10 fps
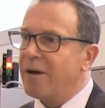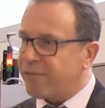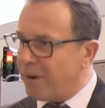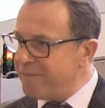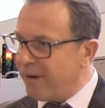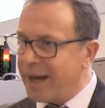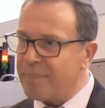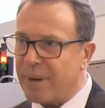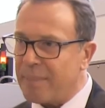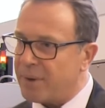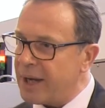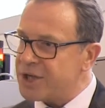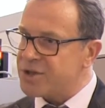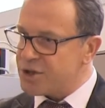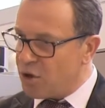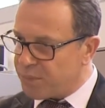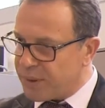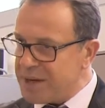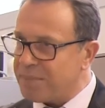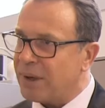from file preparation, so
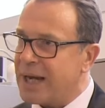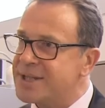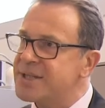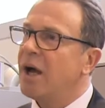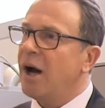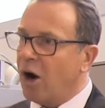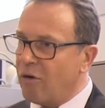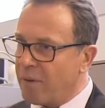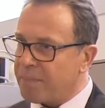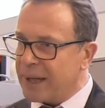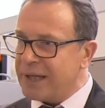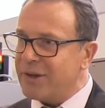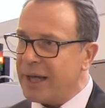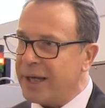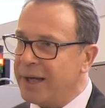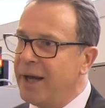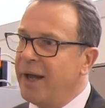pre-press, overprinting,